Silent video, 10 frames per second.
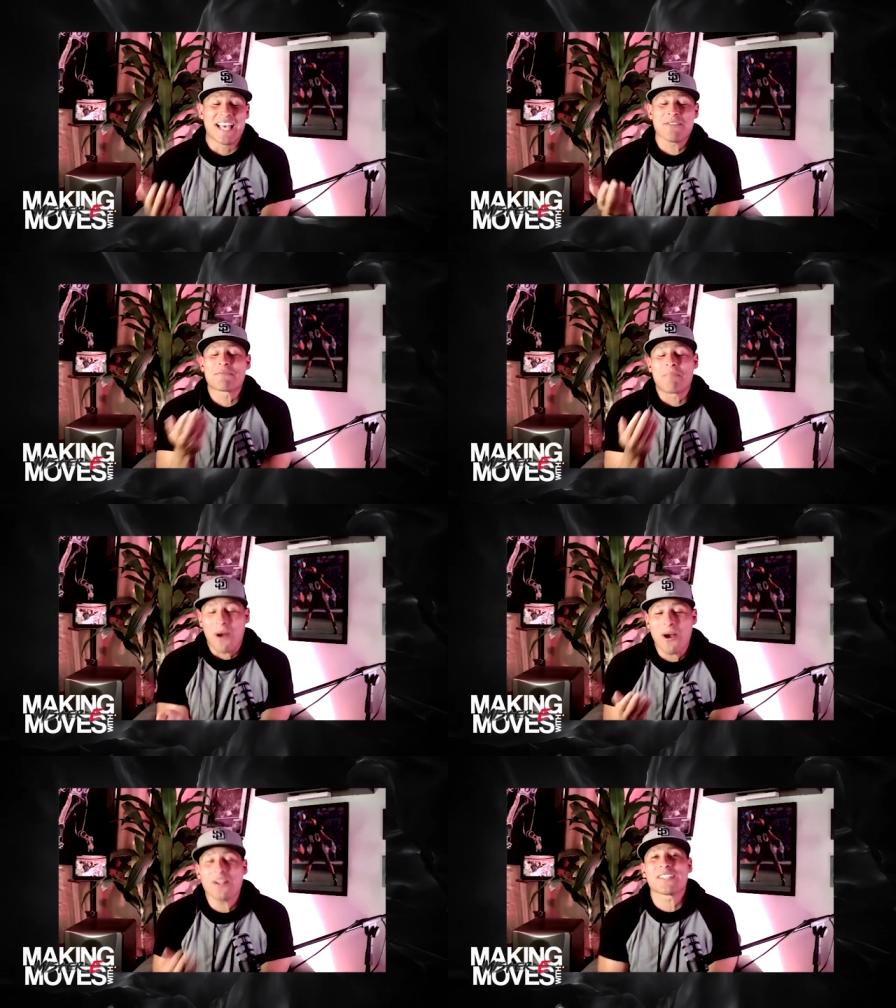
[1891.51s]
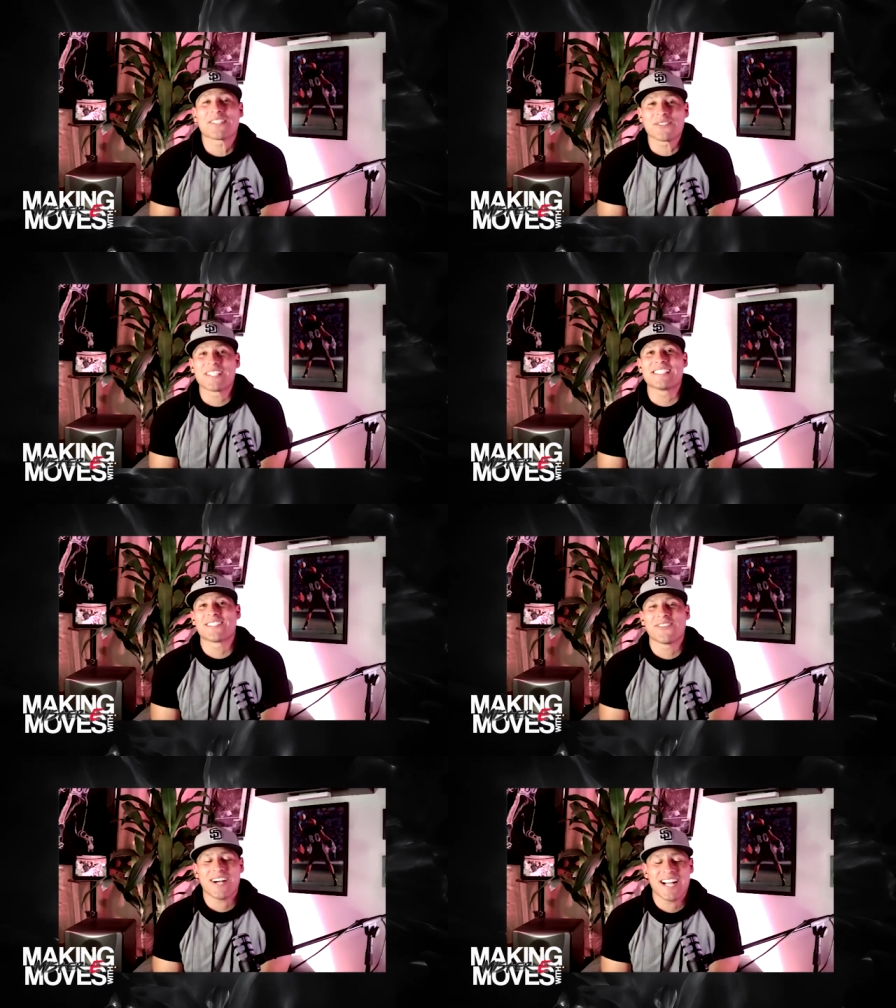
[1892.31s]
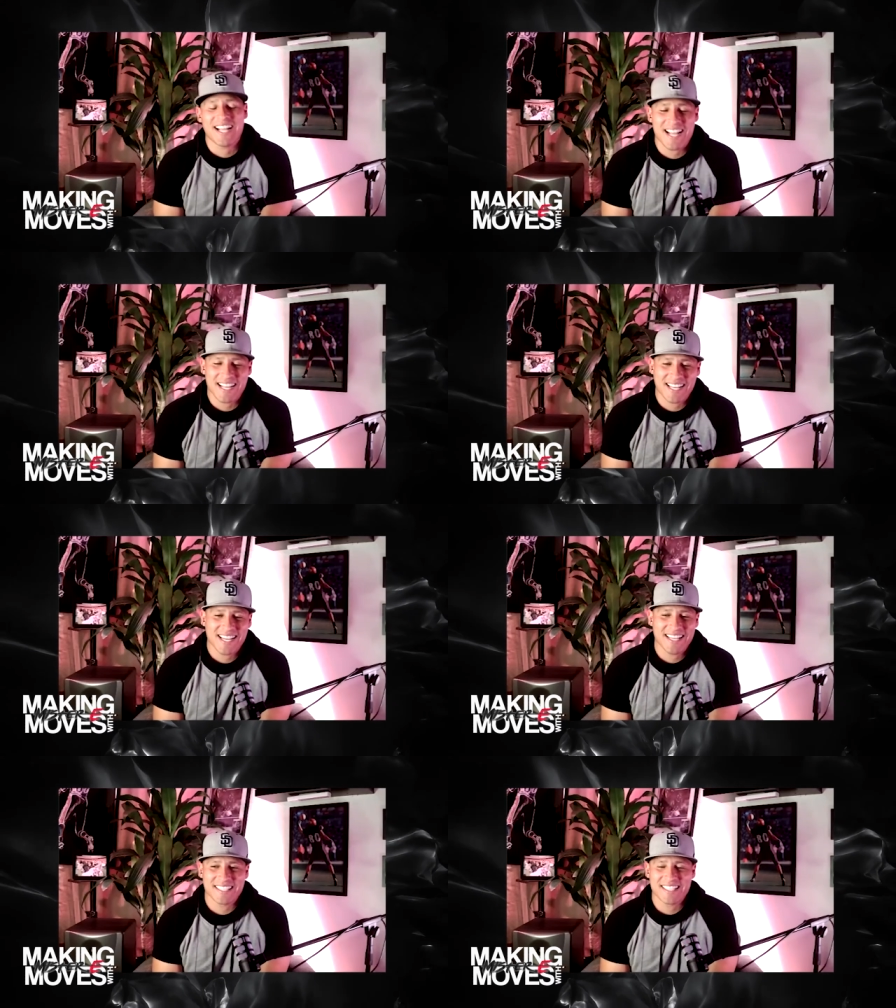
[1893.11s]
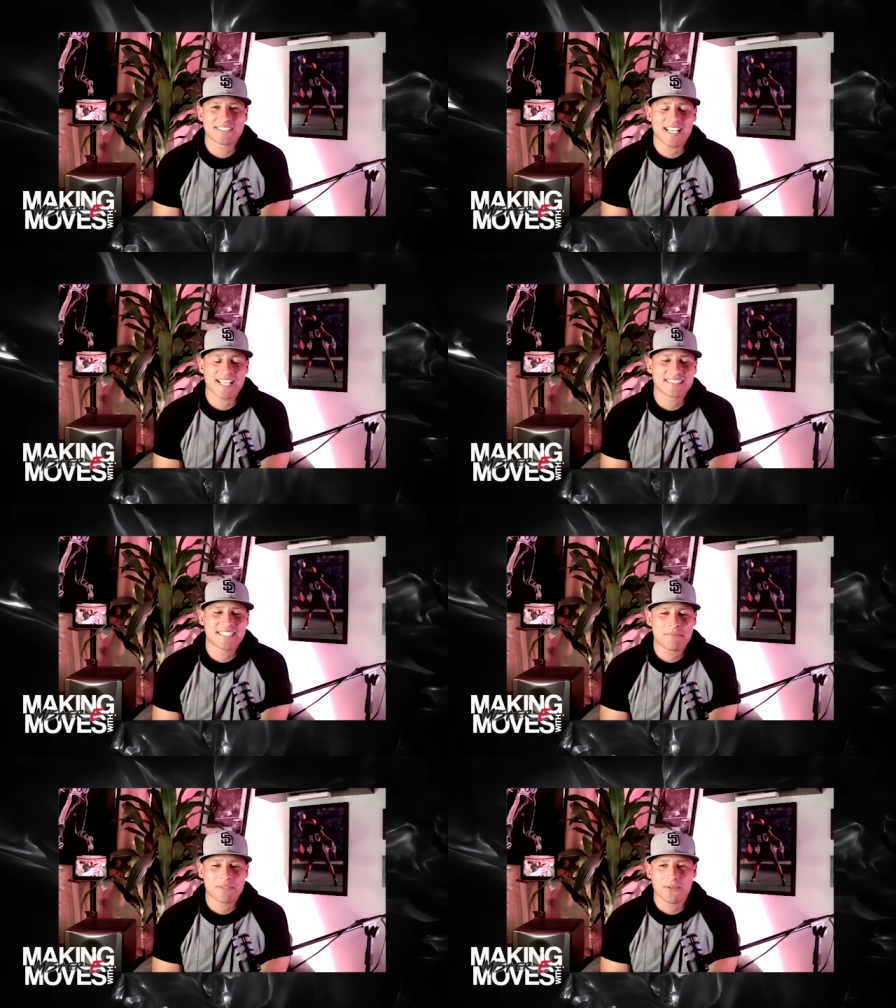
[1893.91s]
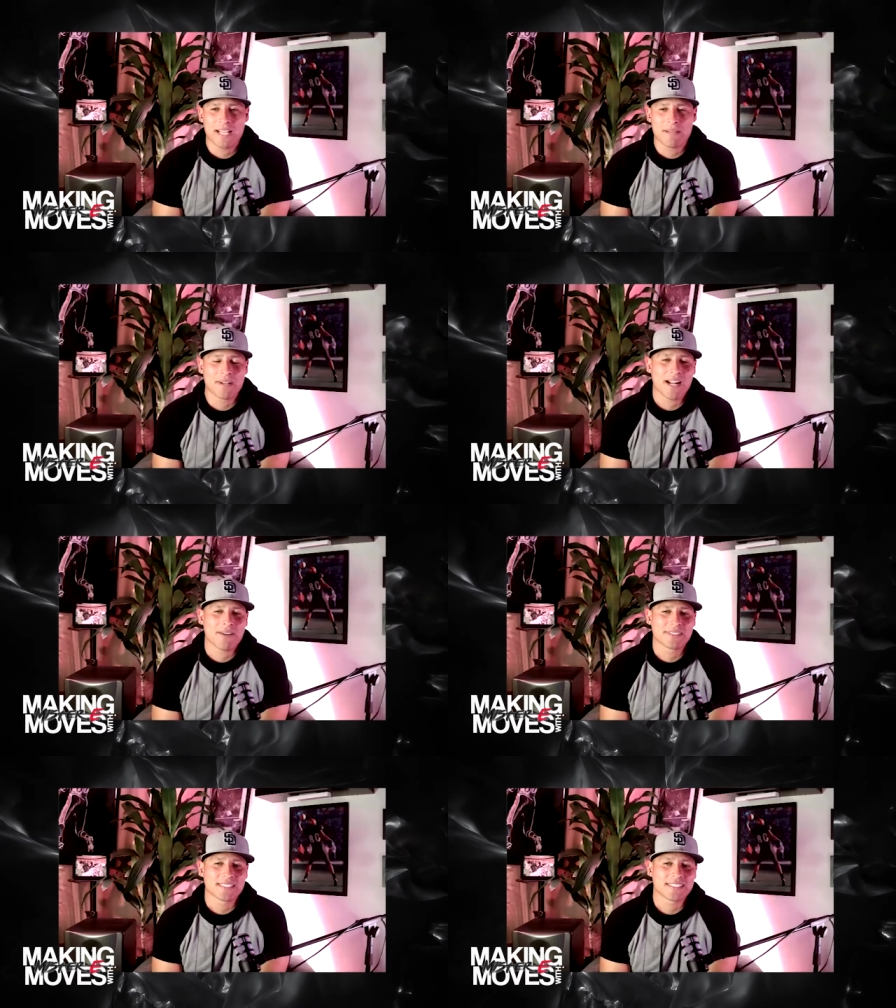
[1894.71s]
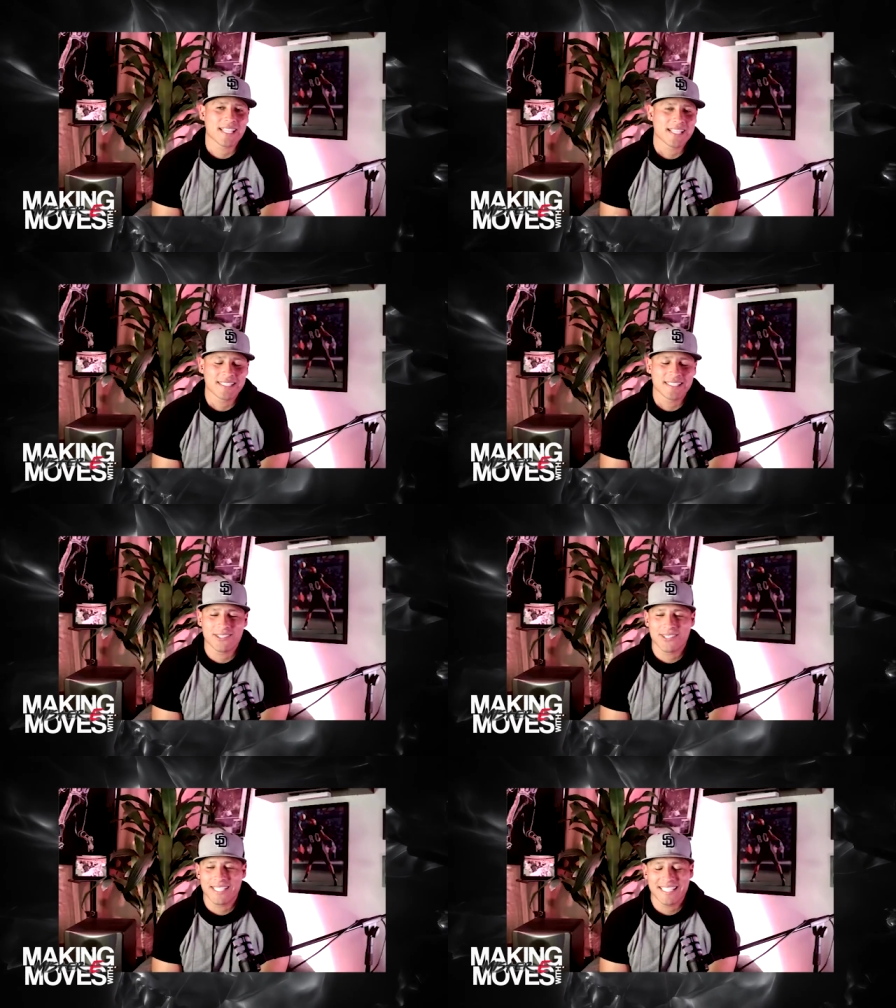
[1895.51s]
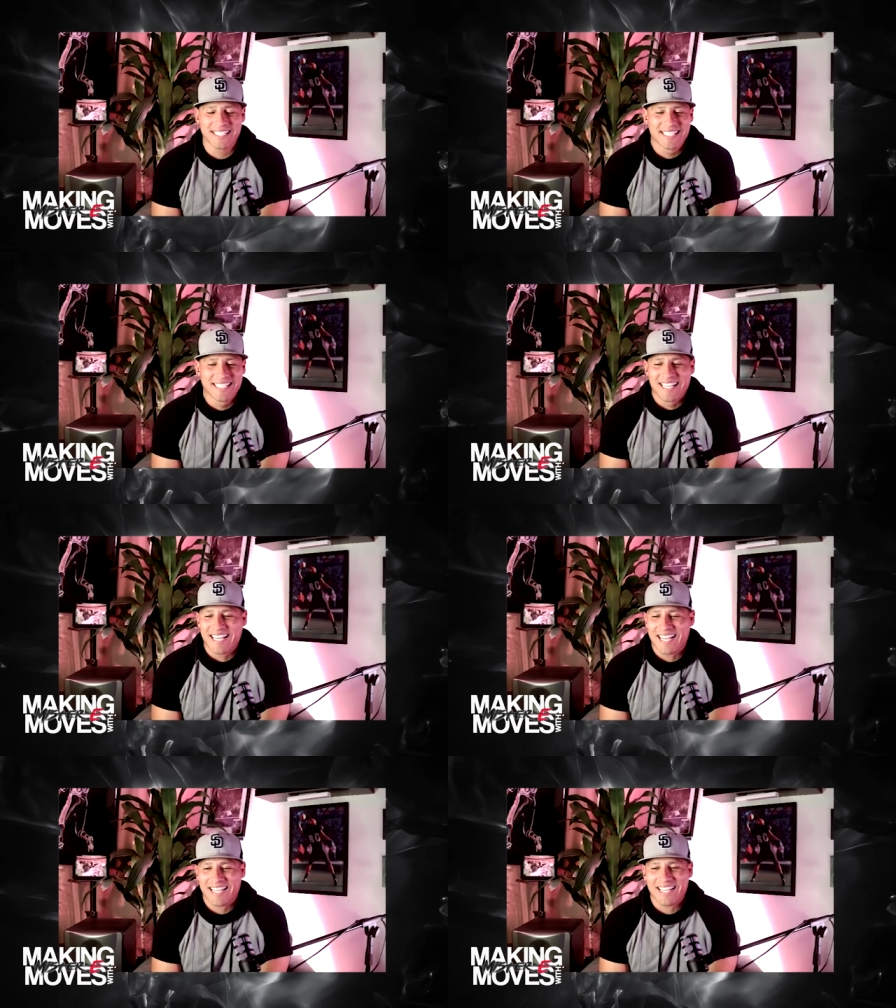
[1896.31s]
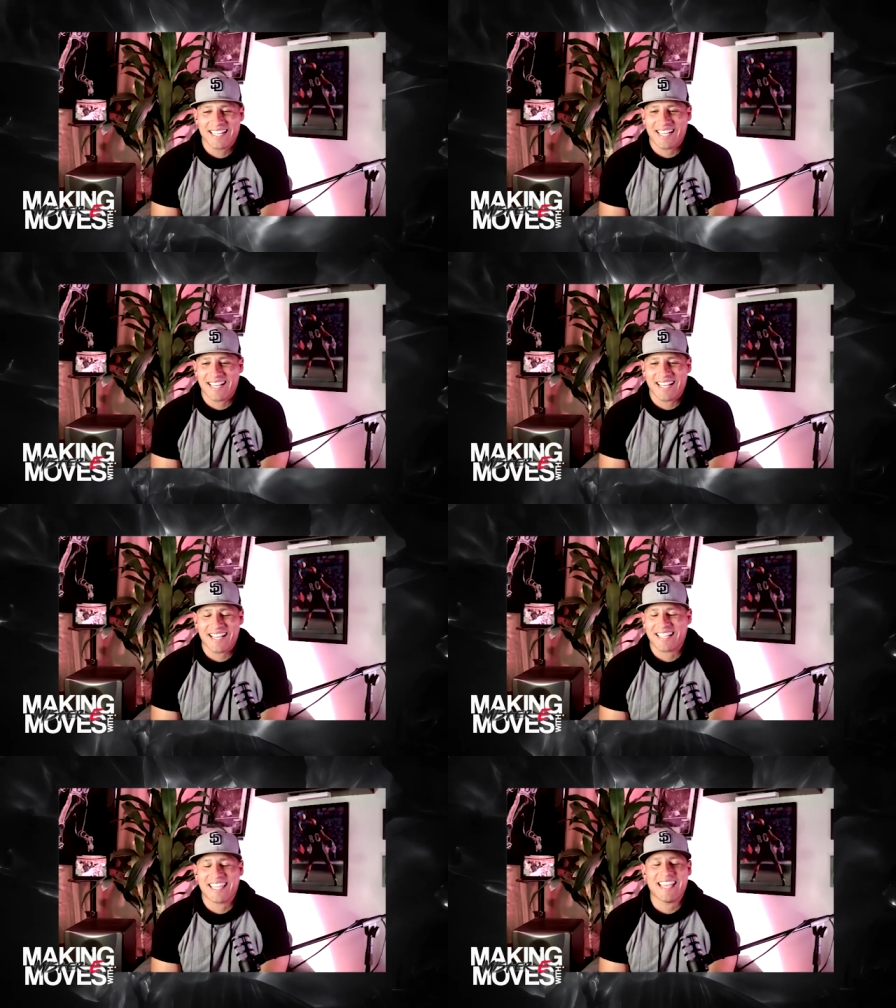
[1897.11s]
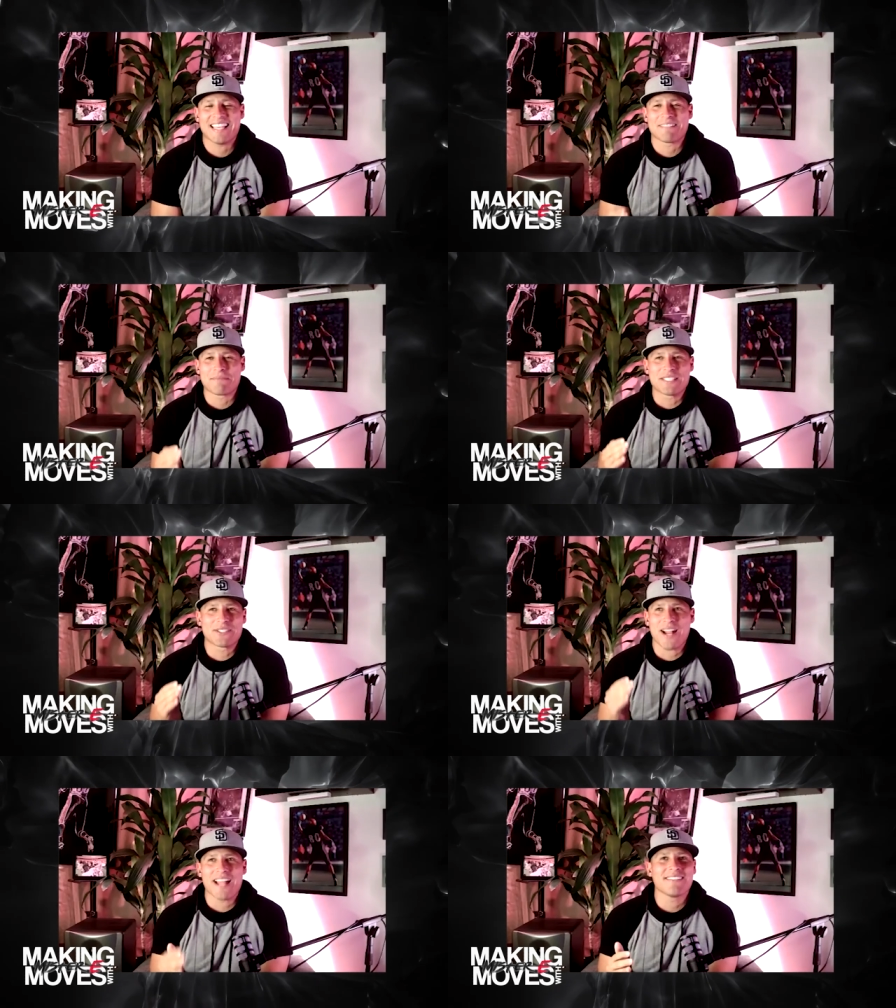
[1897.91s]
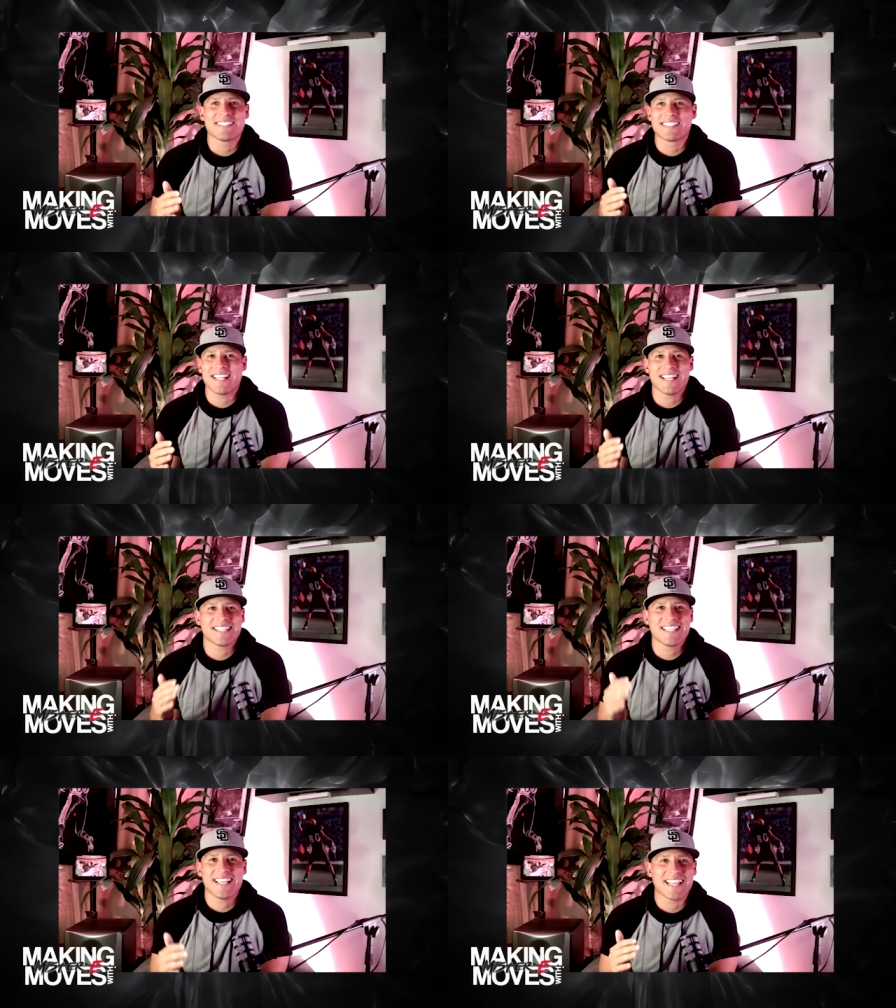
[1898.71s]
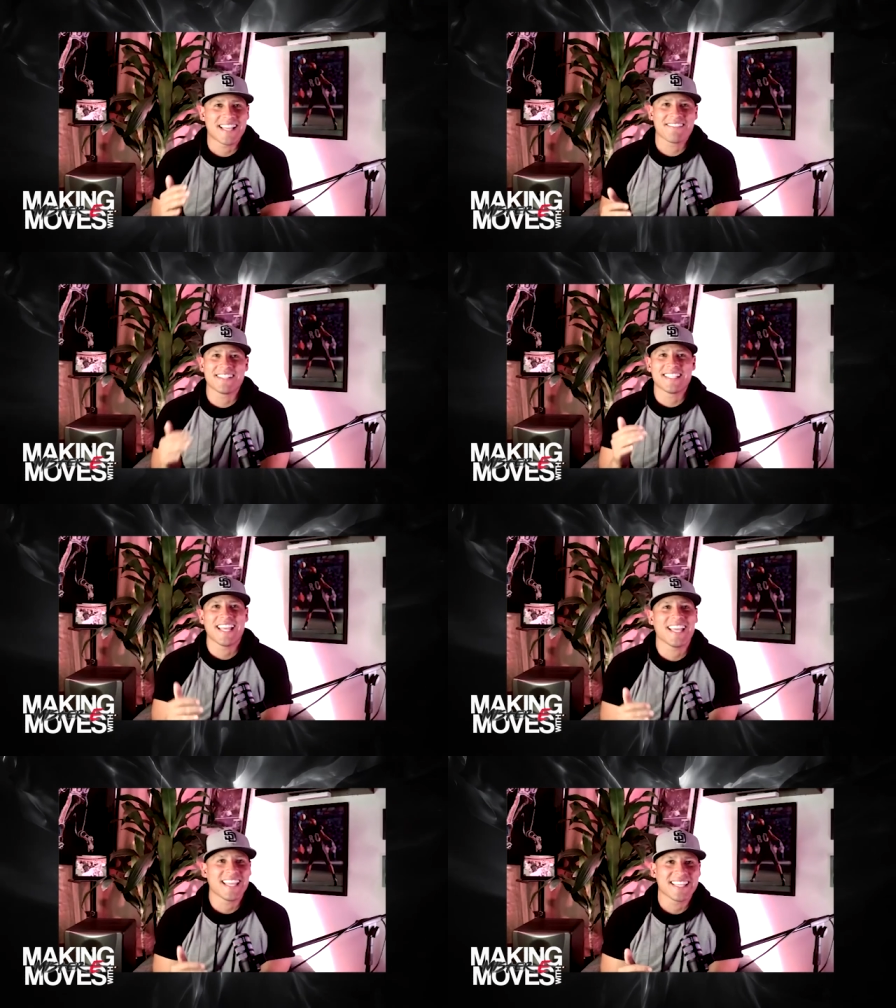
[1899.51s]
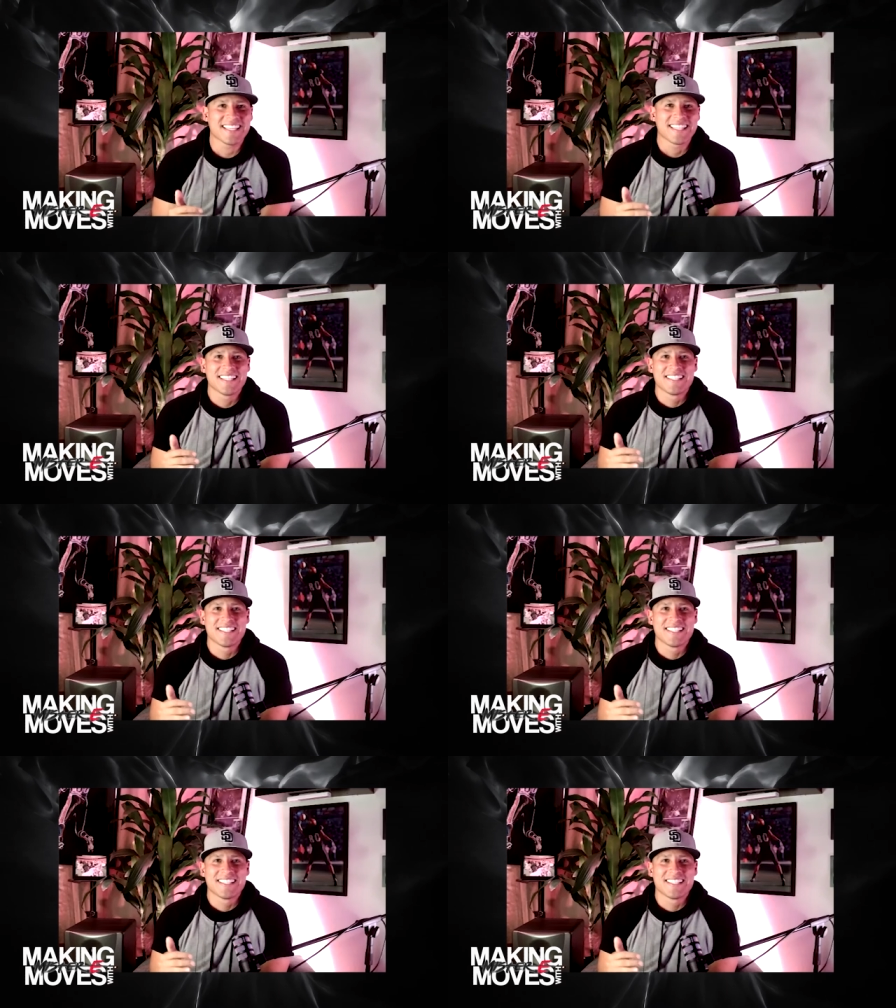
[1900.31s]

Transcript: That was part of the reason why I kind of I stepped away, but I was just like, you know what? I got I can't be driving to LA every day